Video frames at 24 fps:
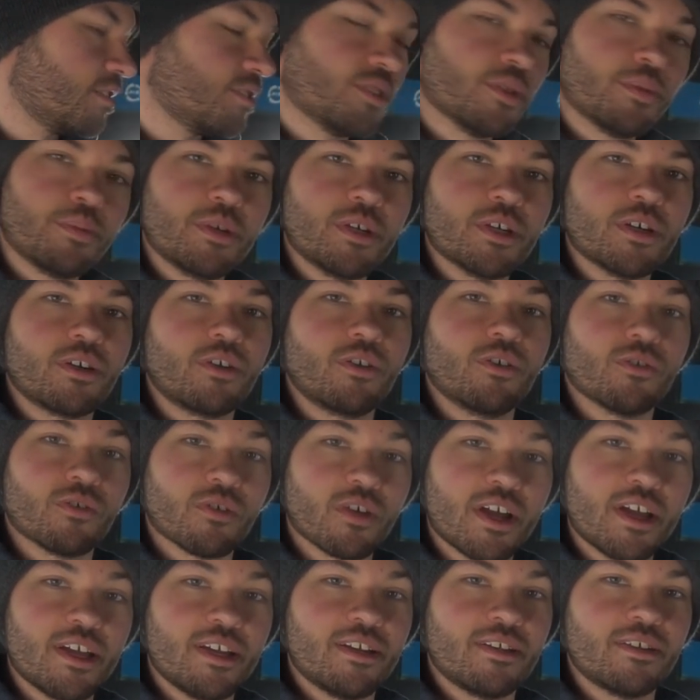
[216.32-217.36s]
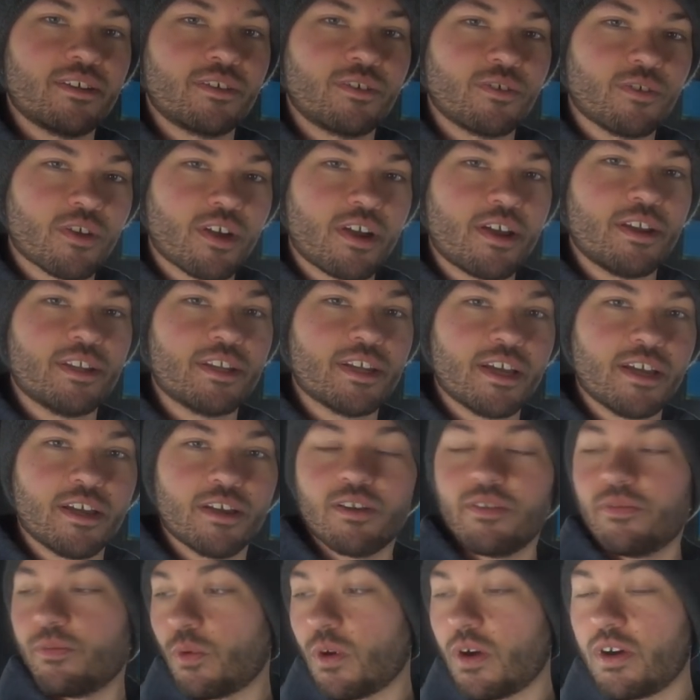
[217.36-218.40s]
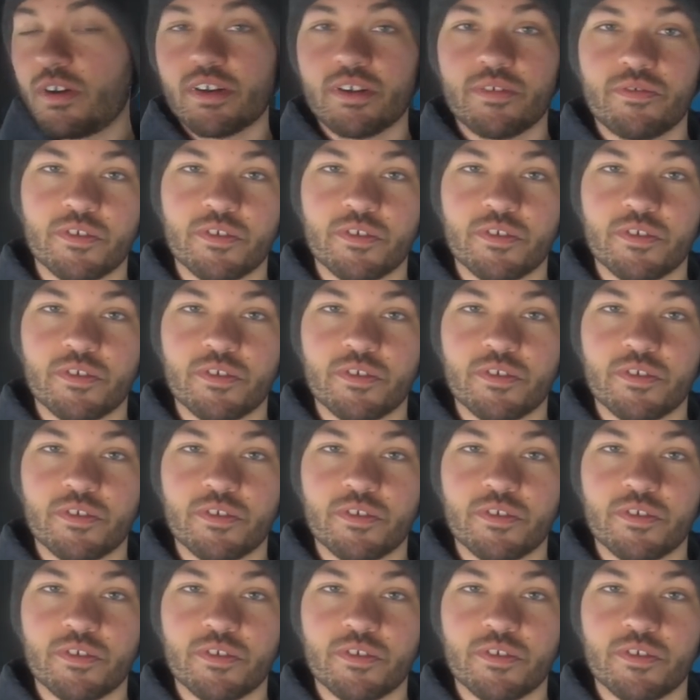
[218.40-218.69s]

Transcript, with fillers: should be a great, great day of walleye